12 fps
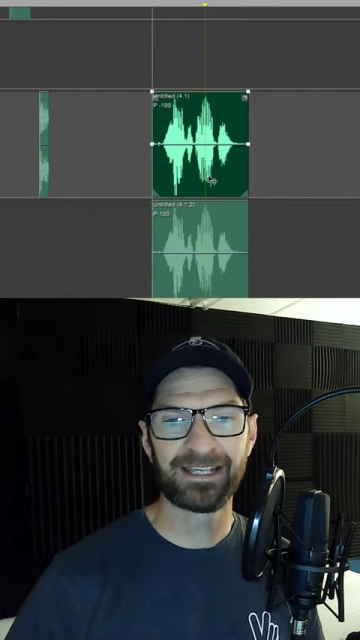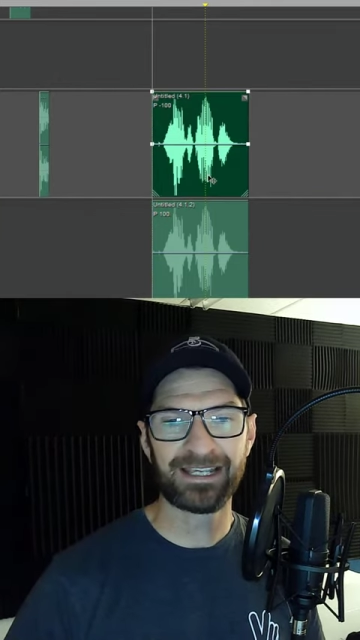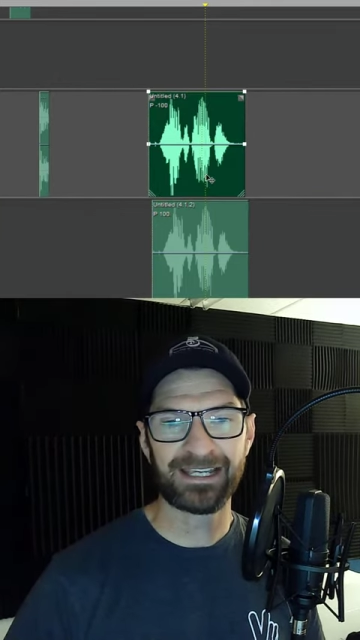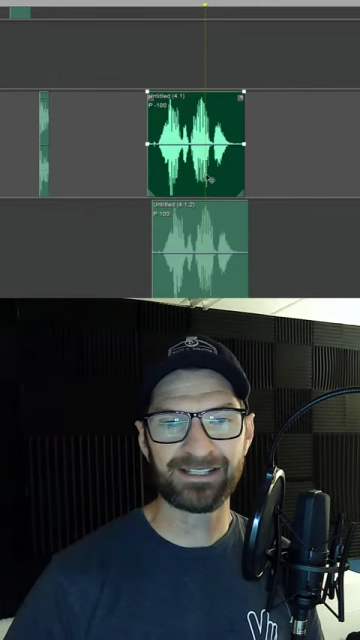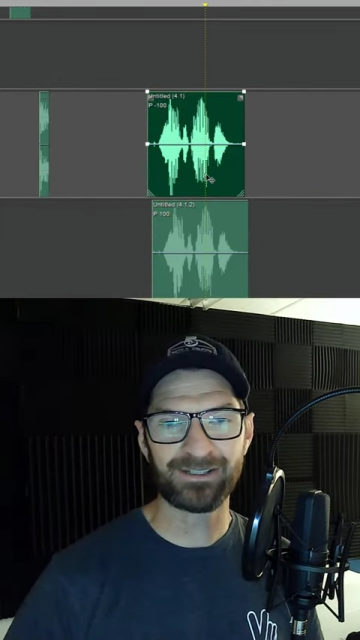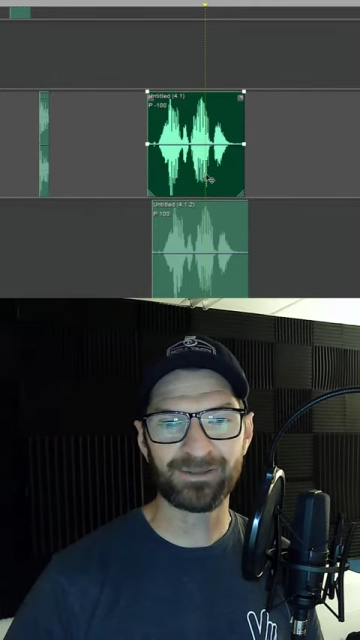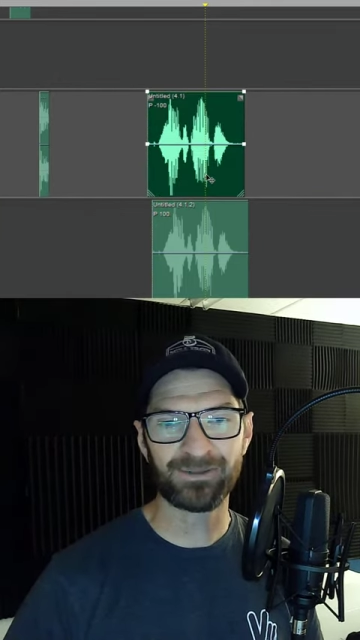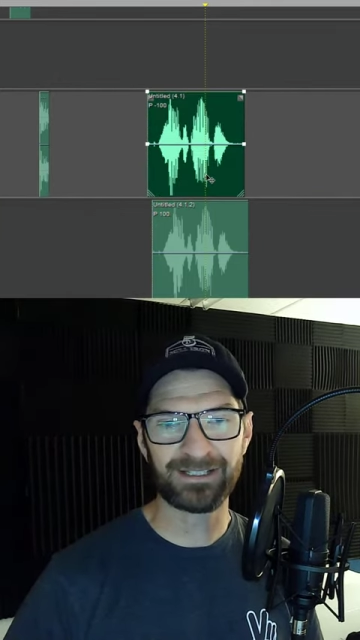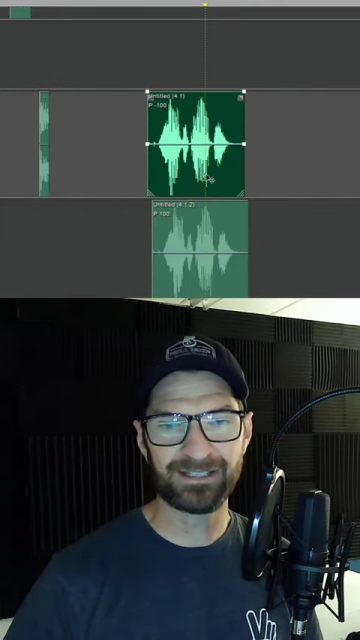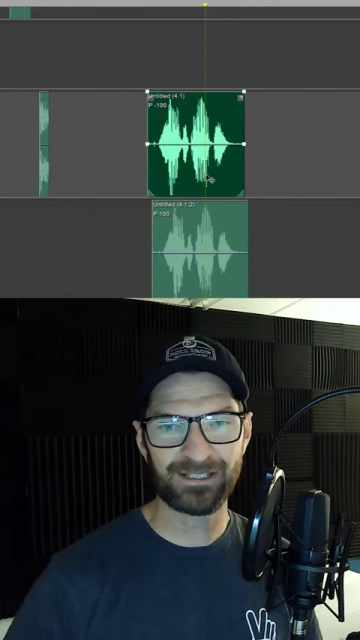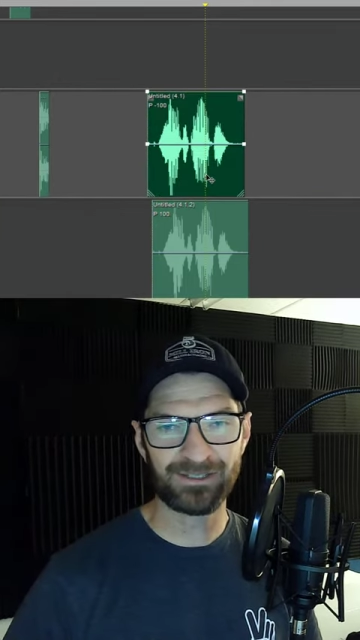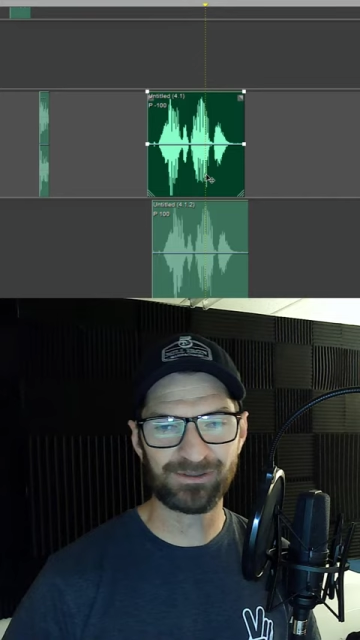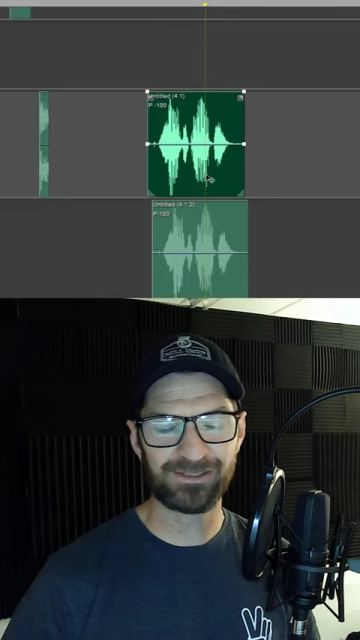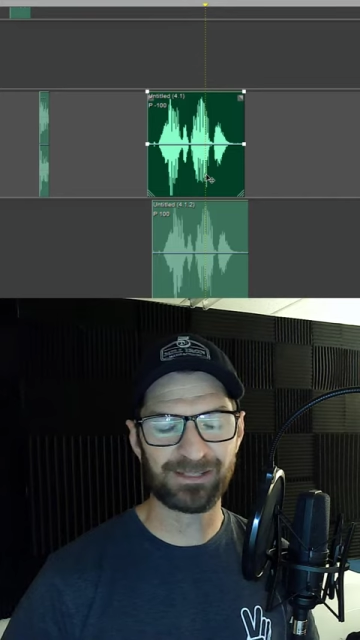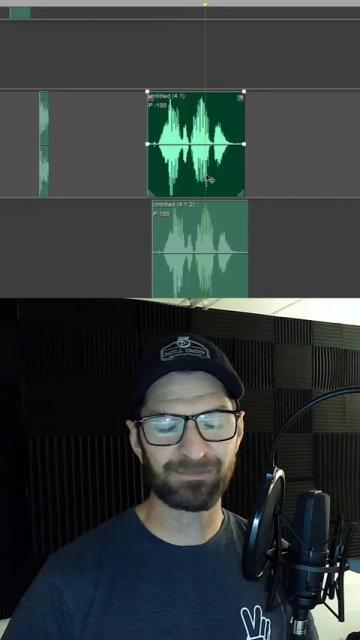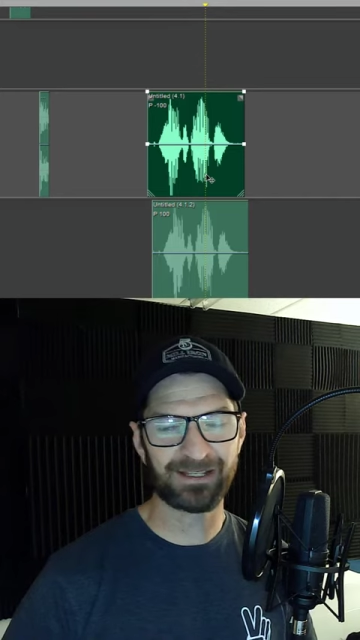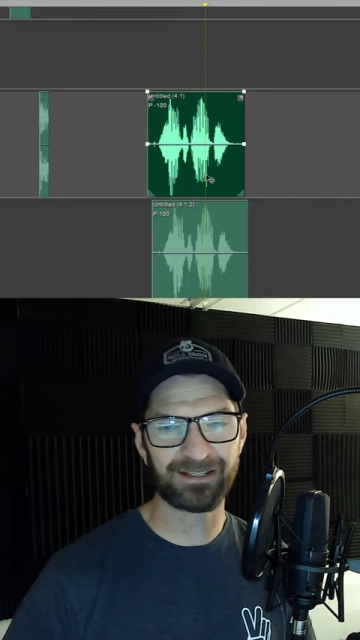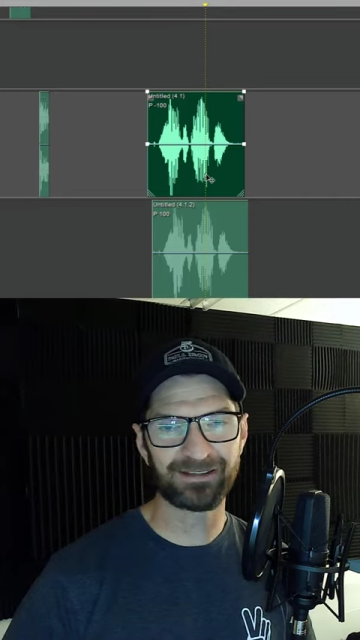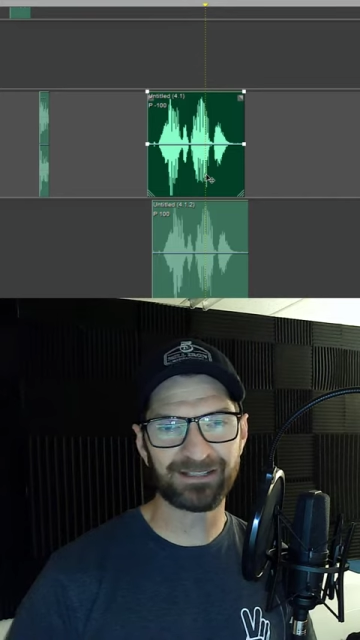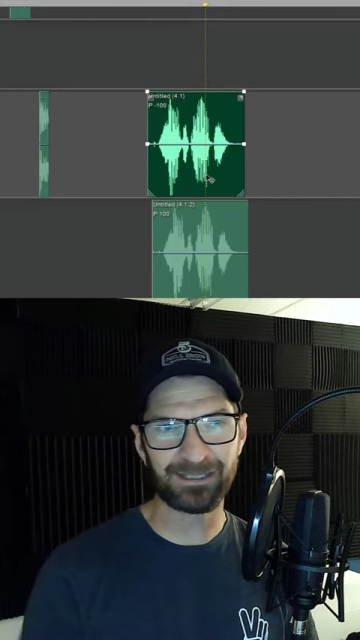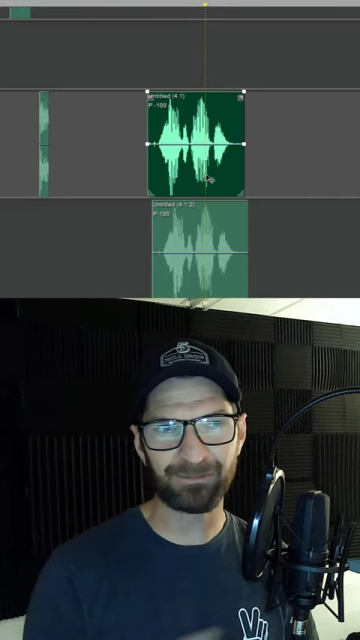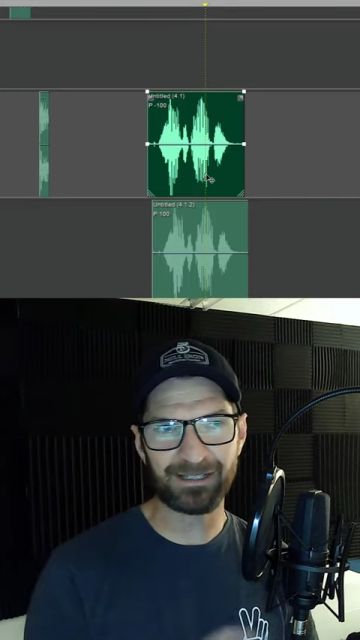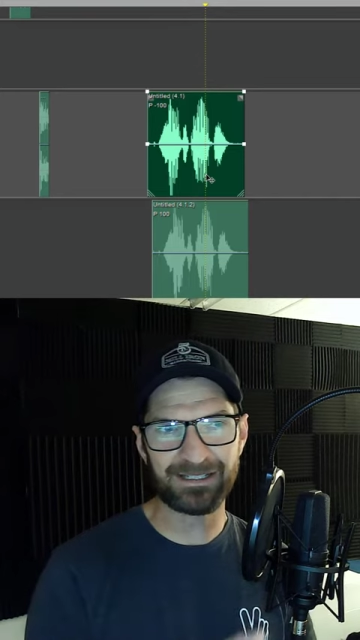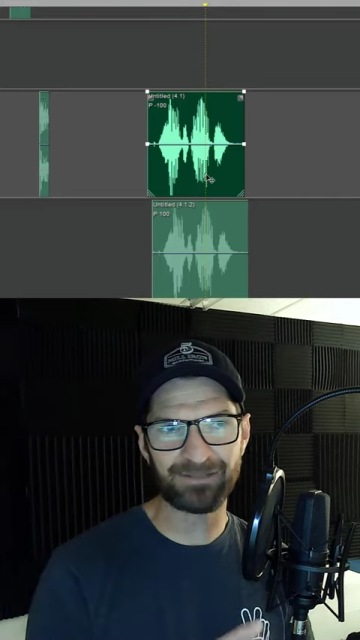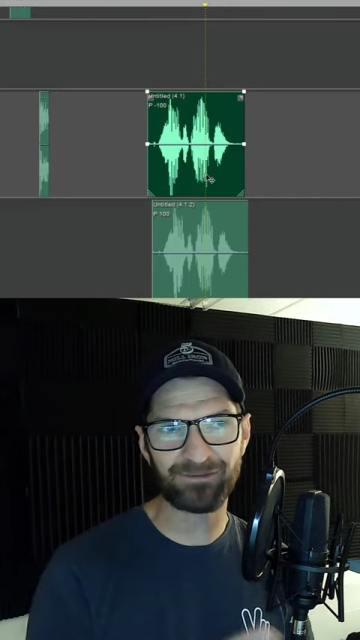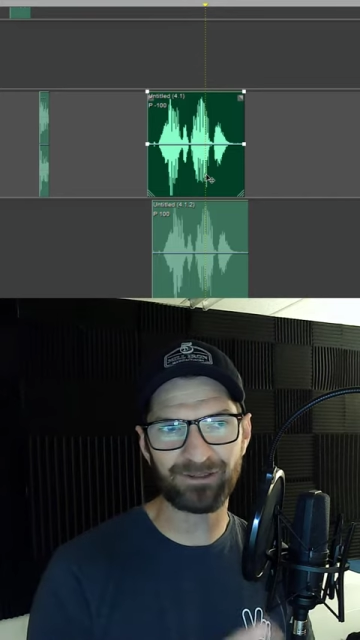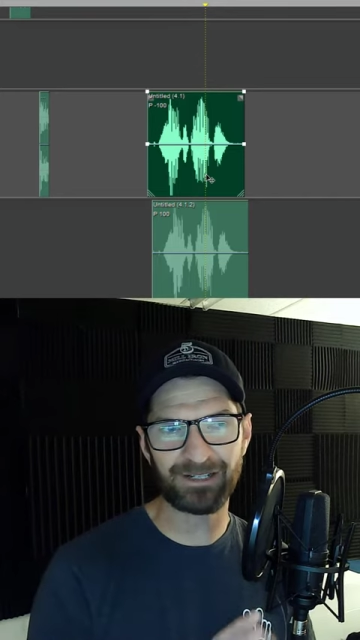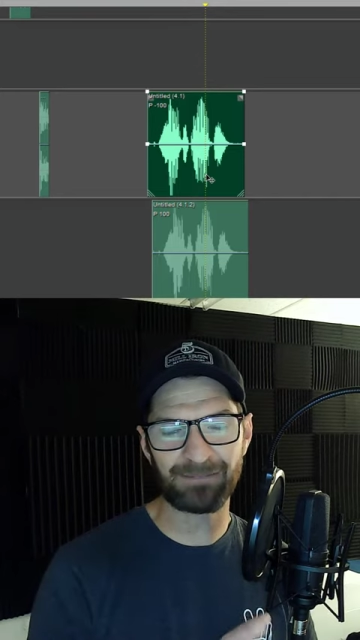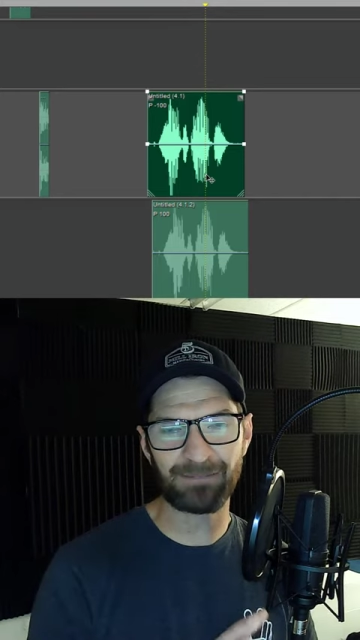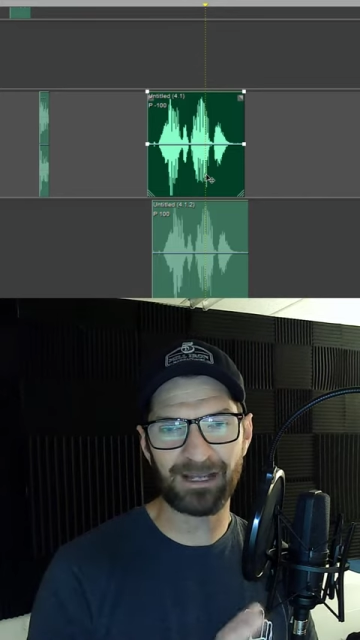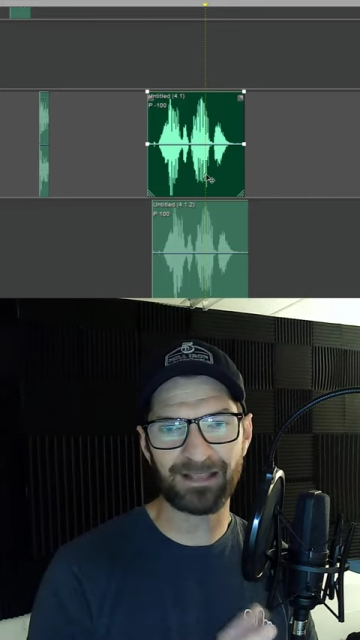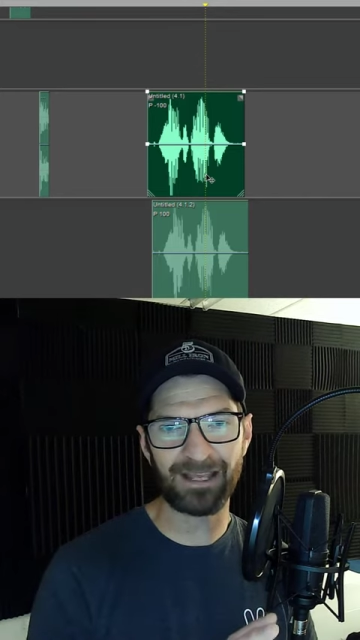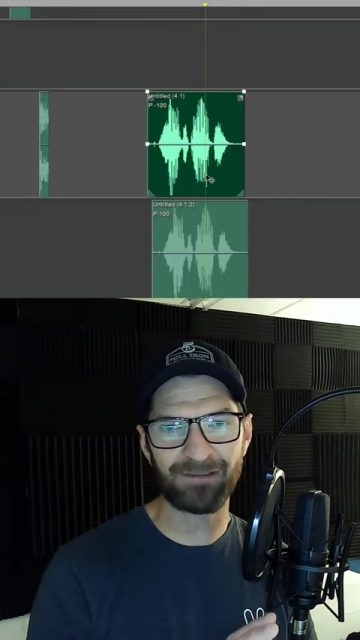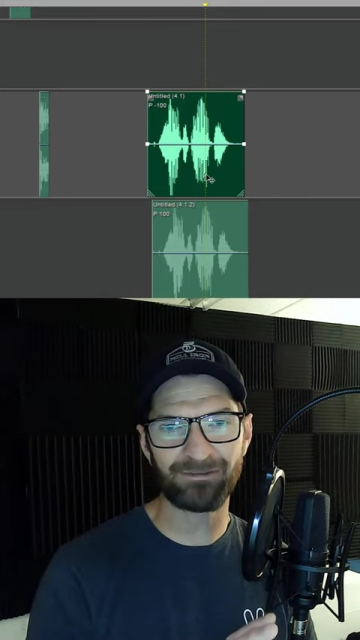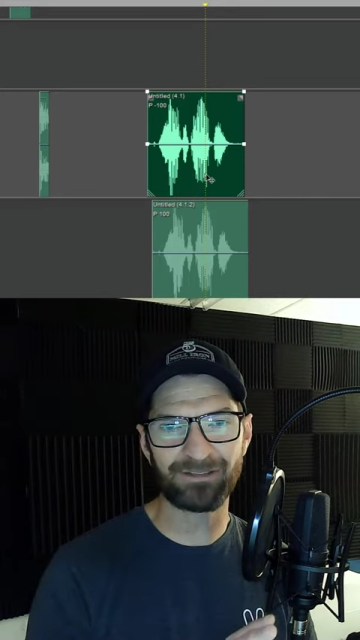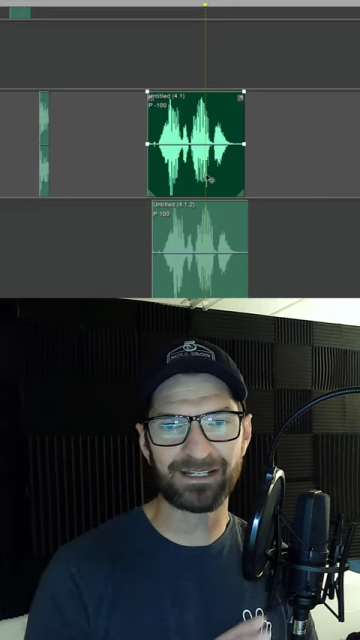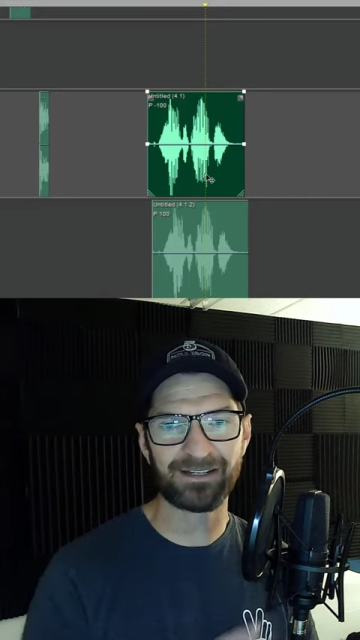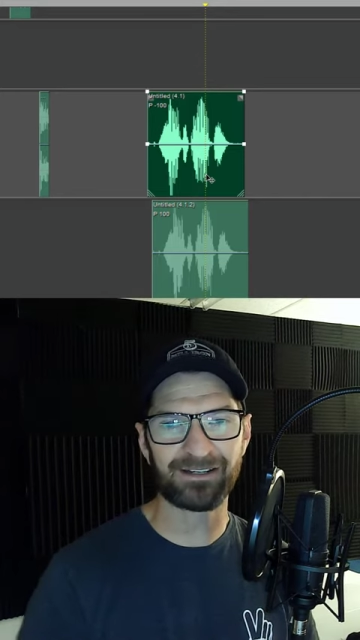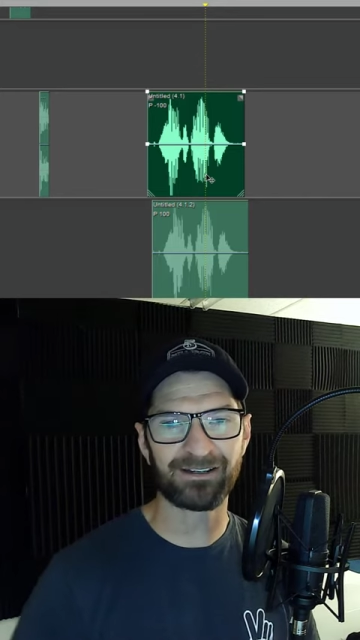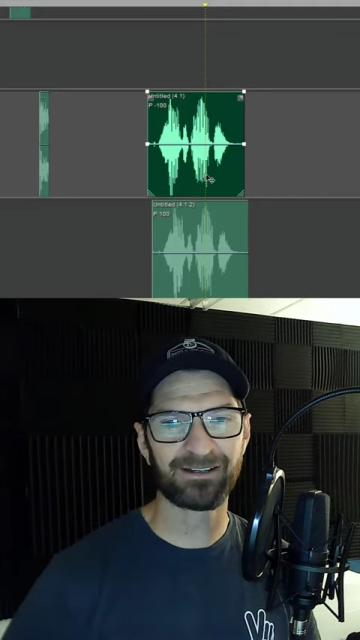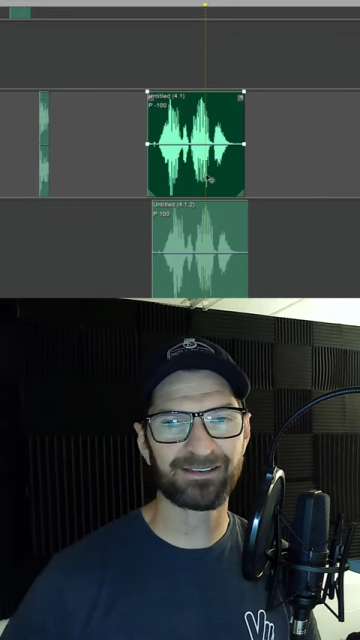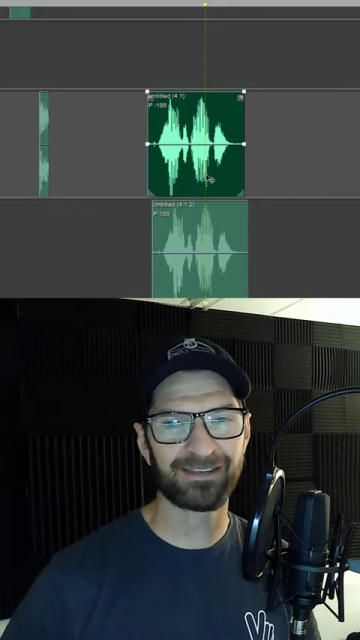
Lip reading: it's going to do something a little bit different in my left ear